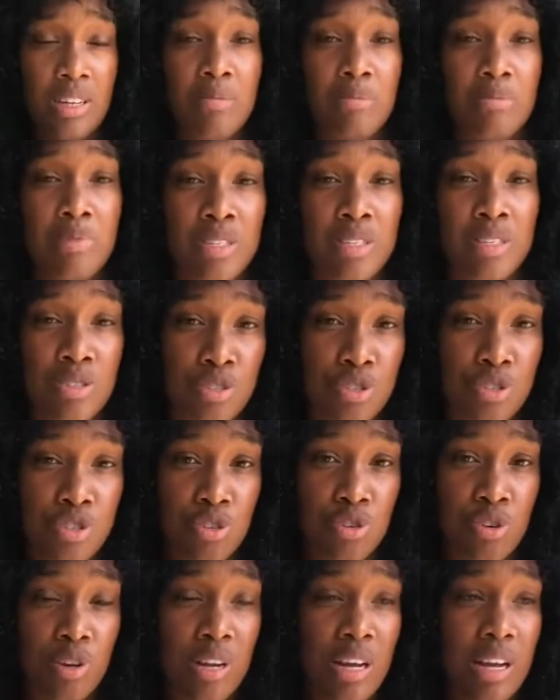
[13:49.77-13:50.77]
please
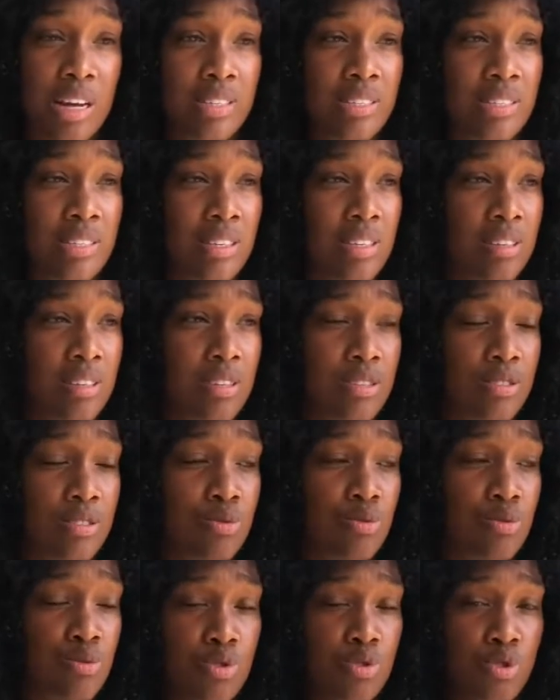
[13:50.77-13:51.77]
ensure that you
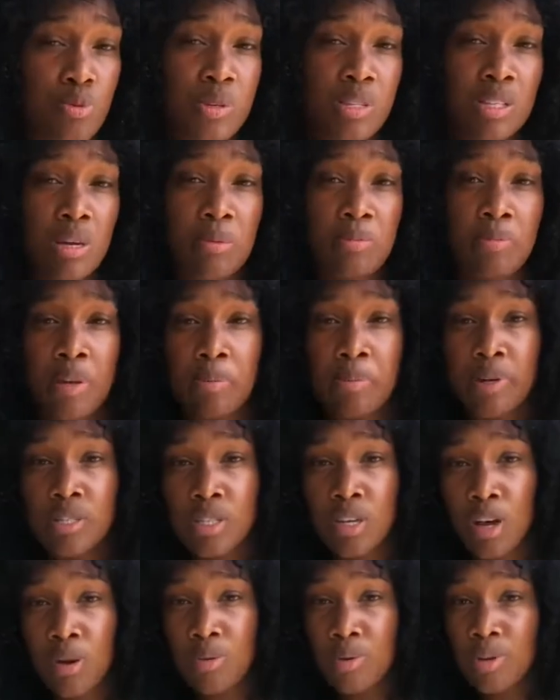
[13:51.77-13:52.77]
do so with a paper
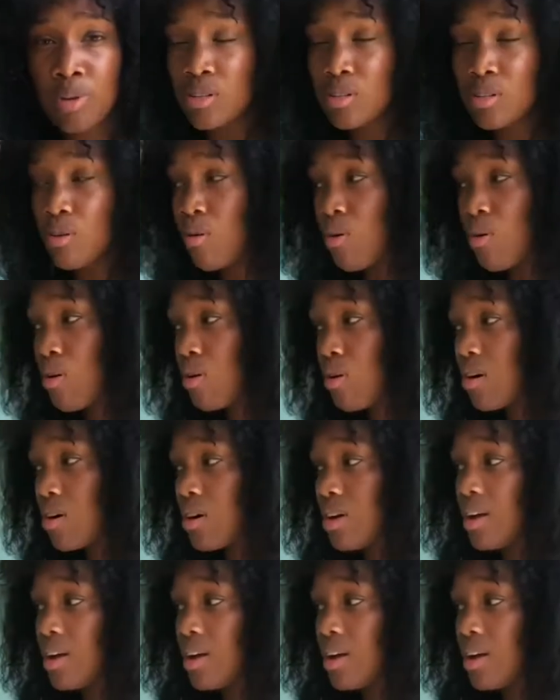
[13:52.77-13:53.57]
towel, or